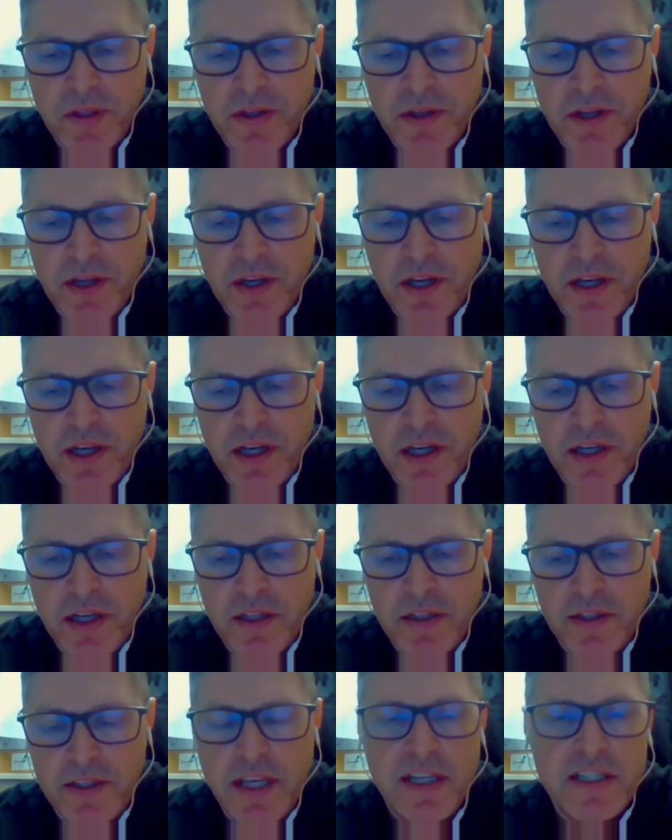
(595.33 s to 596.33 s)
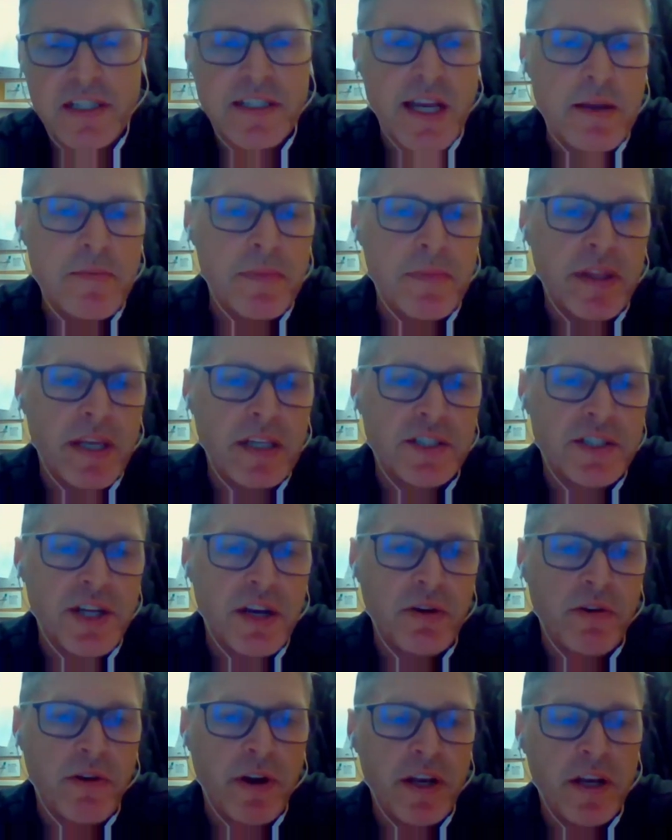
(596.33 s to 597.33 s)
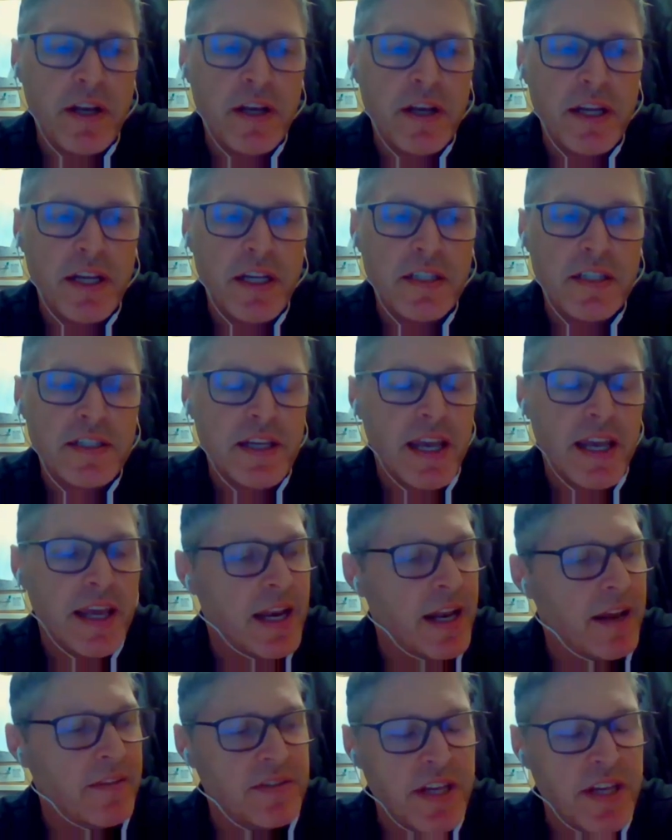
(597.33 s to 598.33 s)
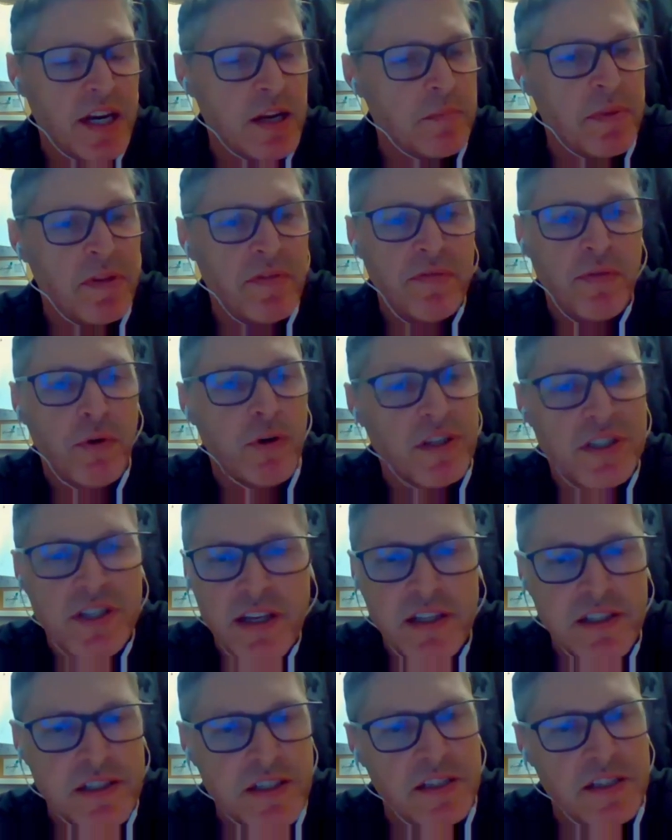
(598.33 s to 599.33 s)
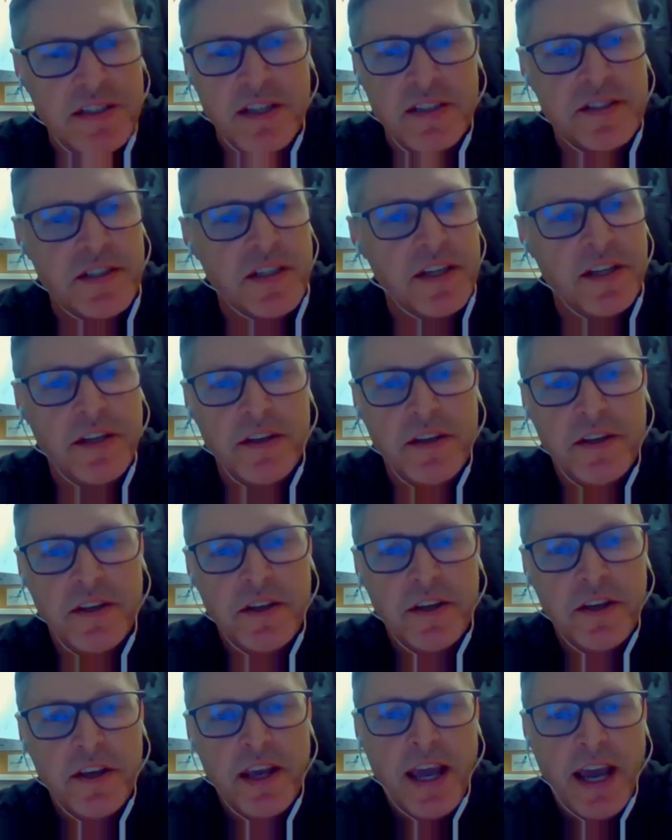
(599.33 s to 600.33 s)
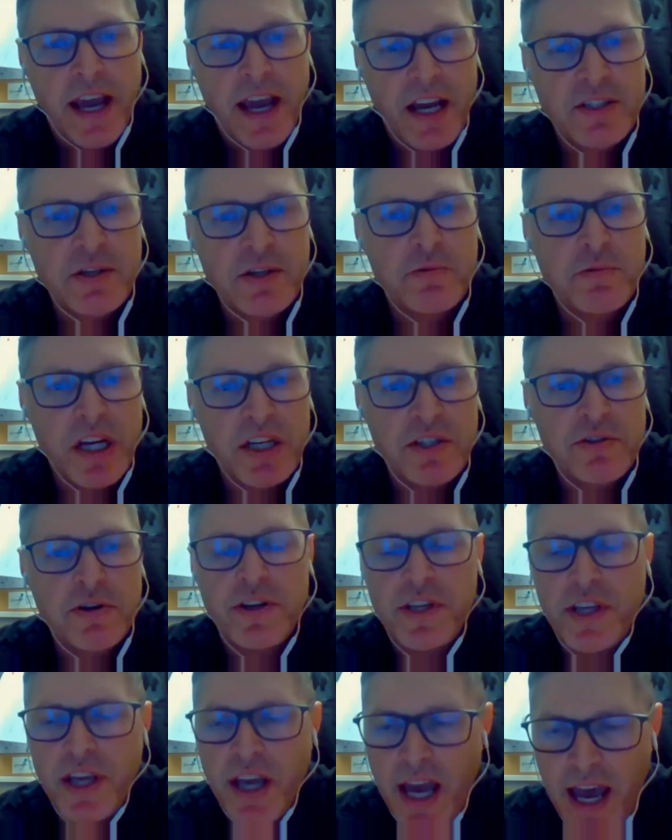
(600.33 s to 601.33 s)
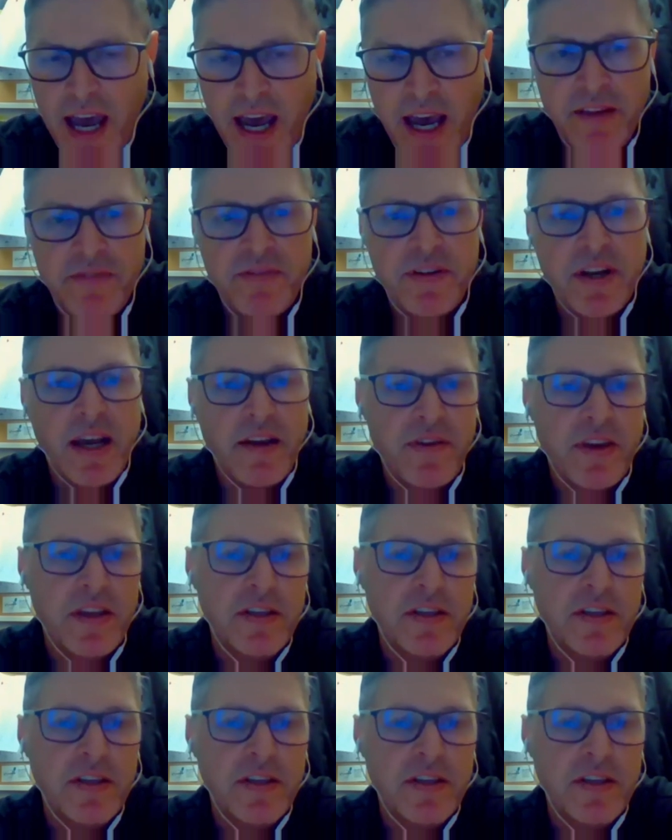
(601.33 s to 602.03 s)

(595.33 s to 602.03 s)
the excitement that's generated is, and I've said it before, it's consistency. As a restaurant, you have to have